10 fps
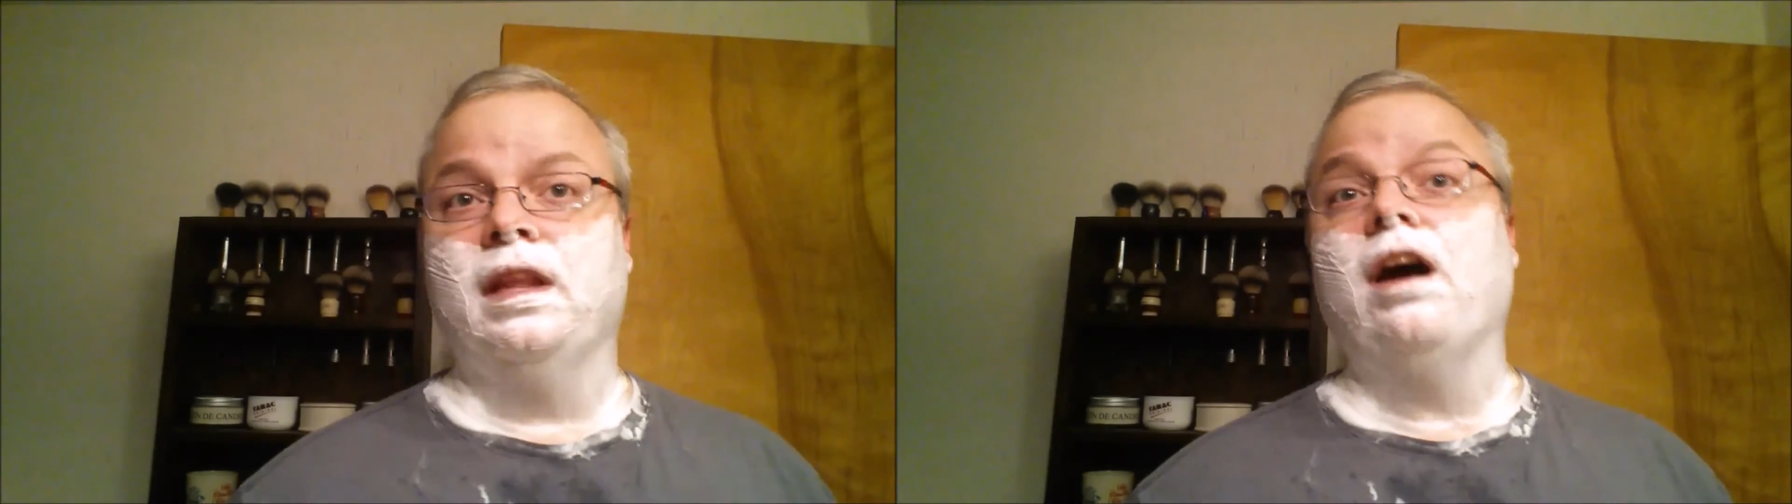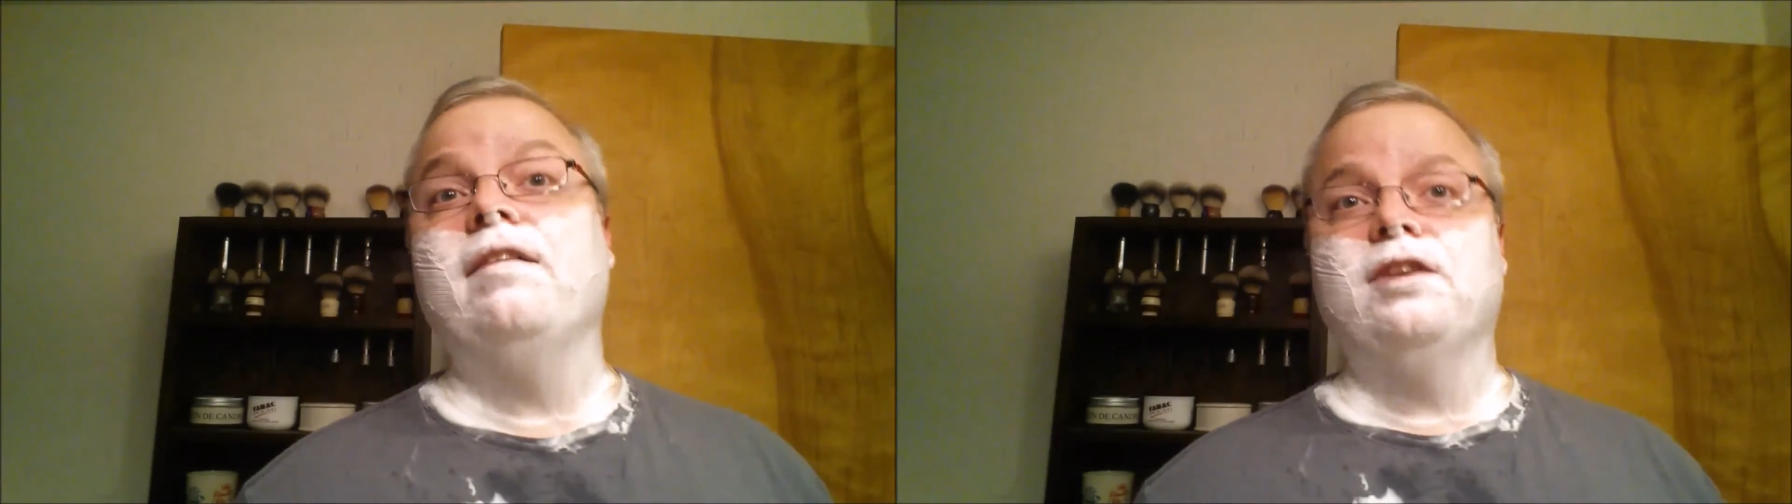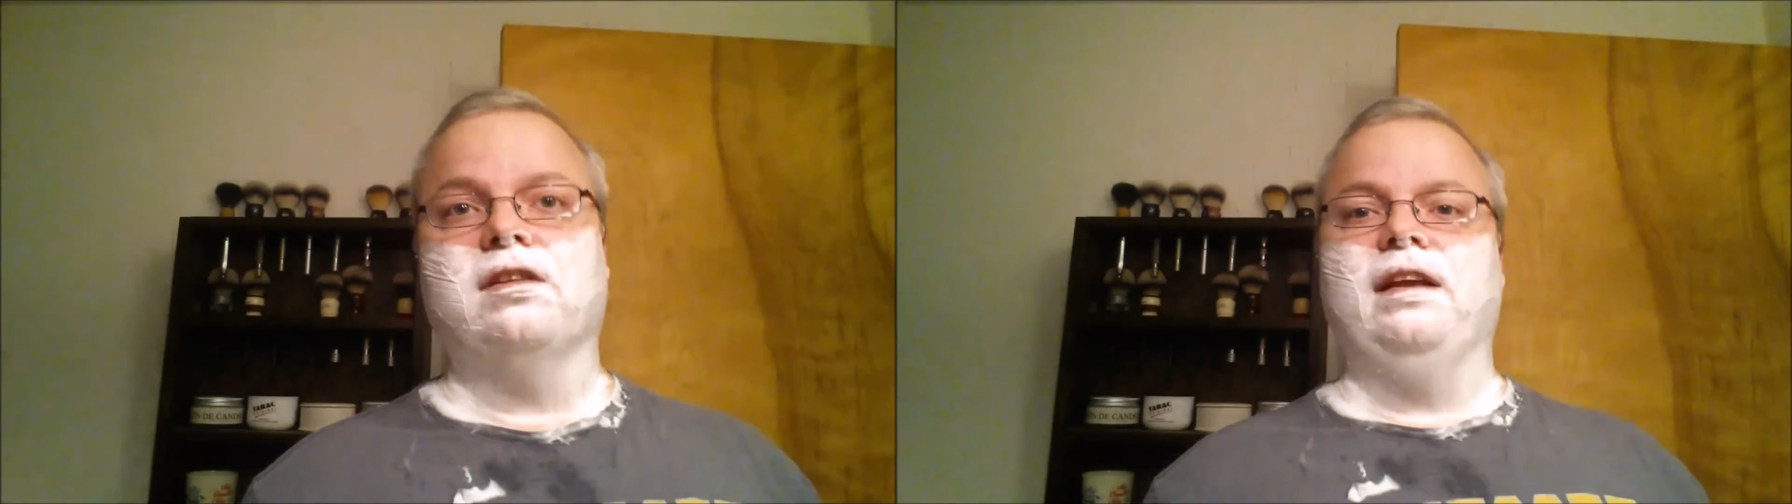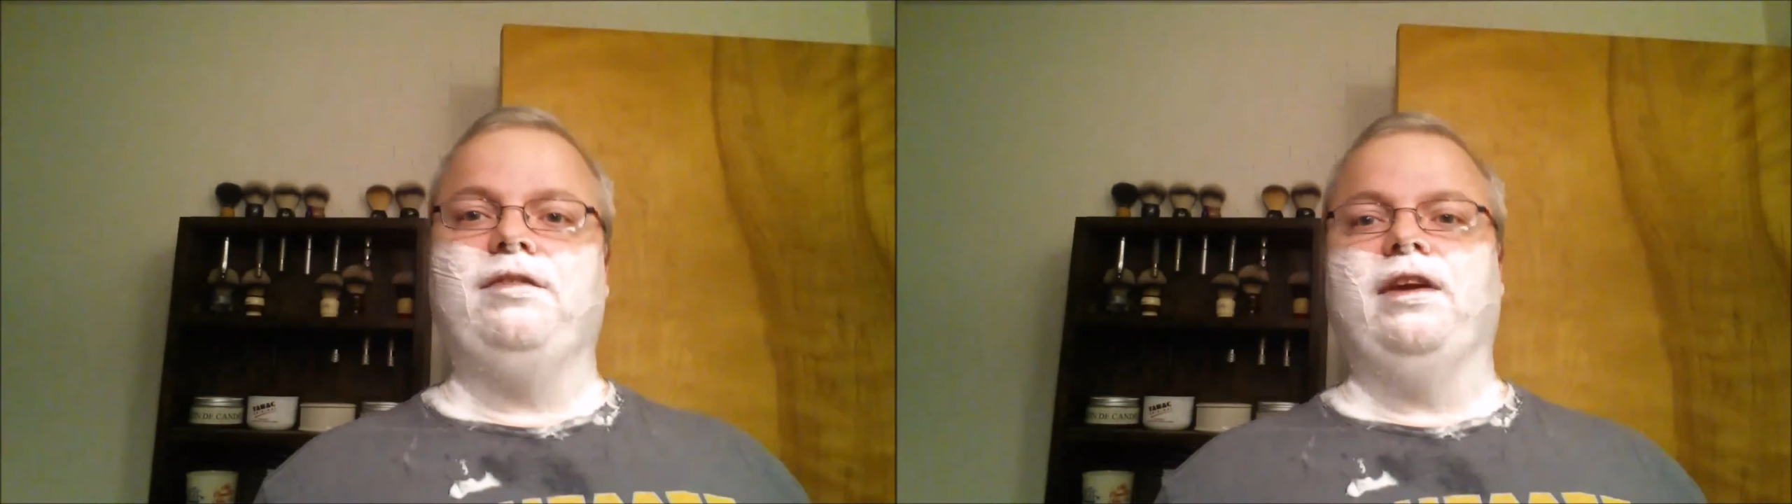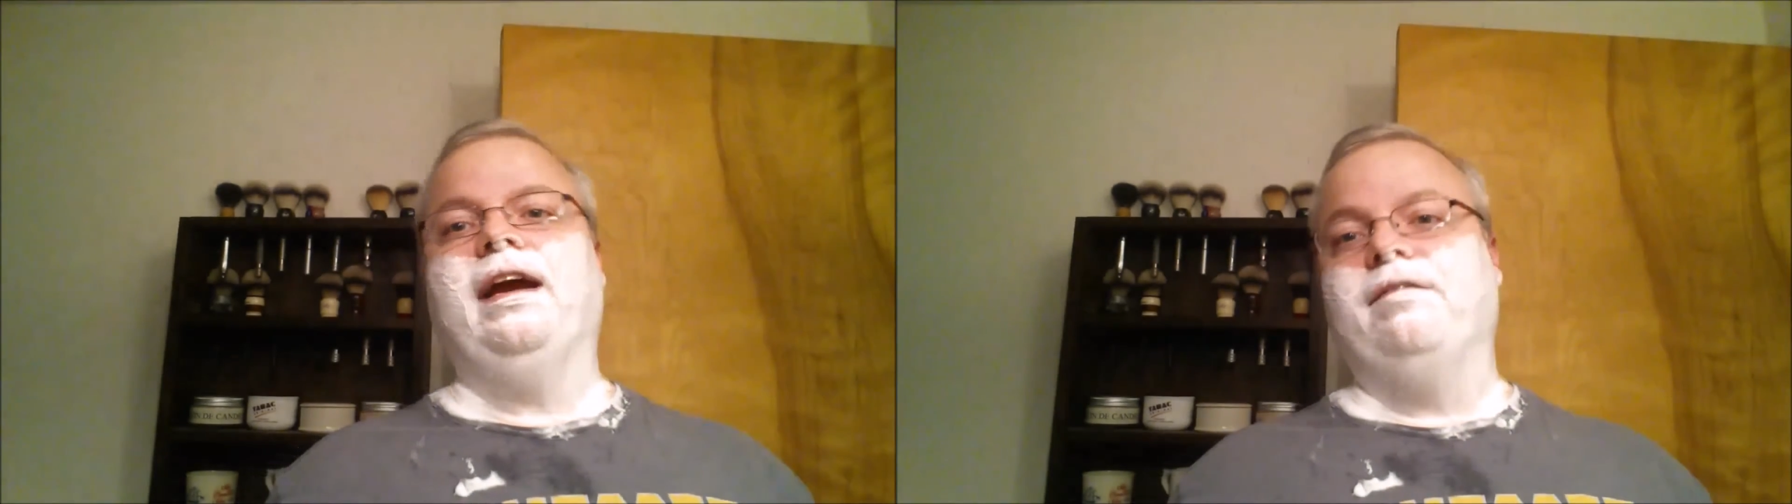Now, obviously,
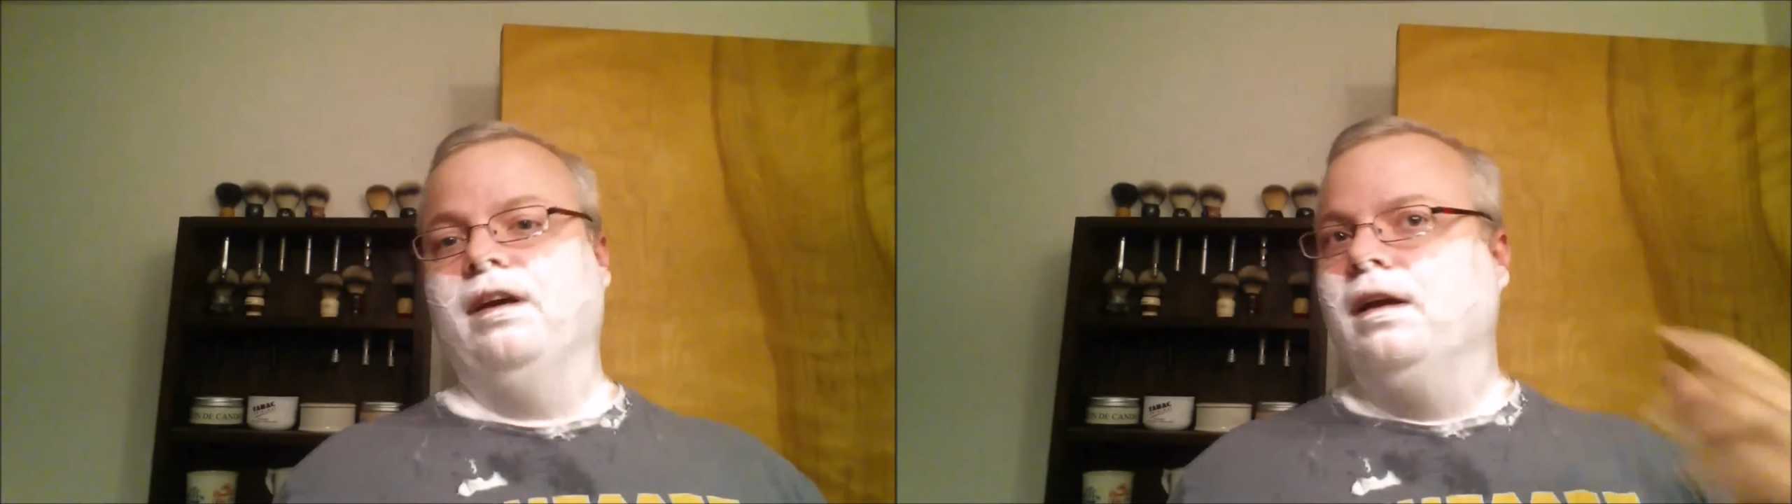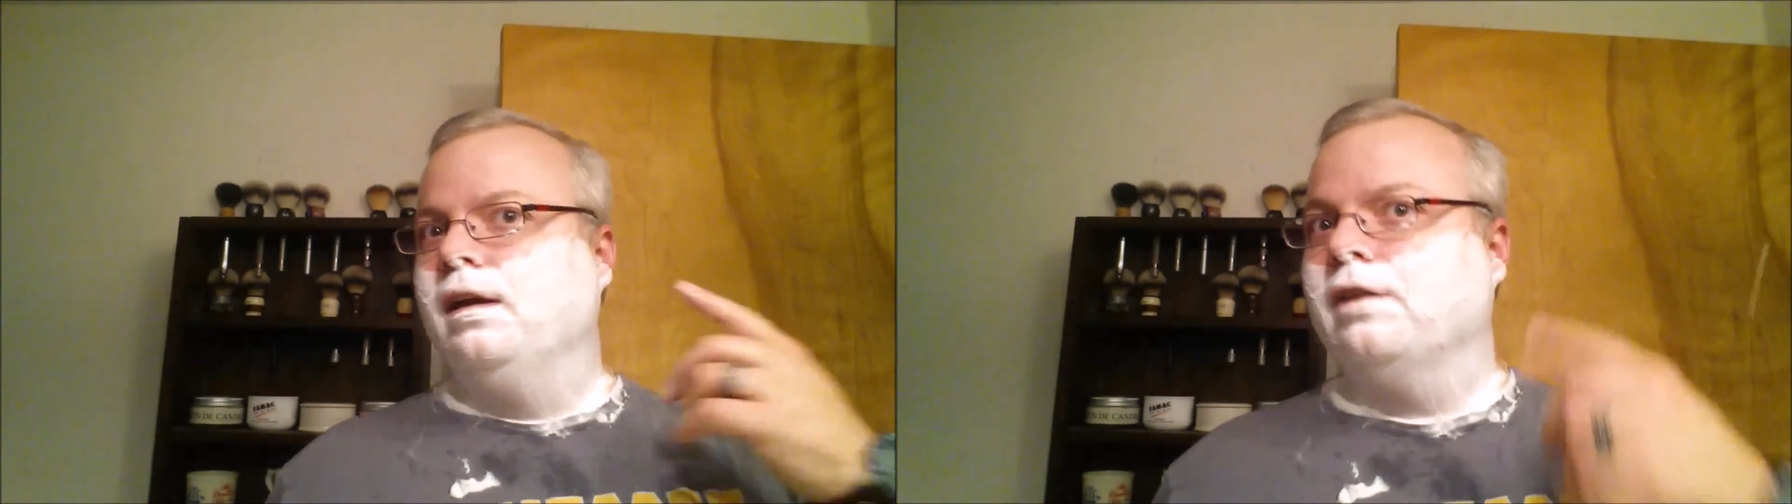if you have